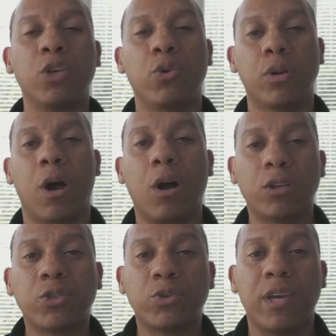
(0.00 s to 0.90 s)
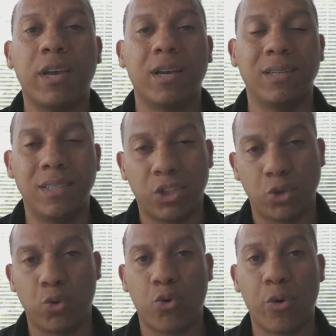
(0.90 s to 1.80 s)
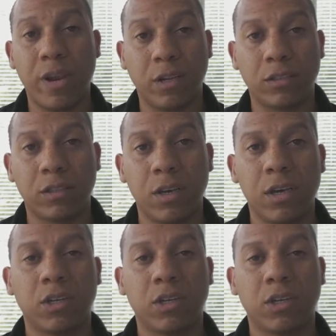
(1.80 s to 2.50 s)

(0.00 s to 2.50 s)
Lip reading: You can also take additional credits.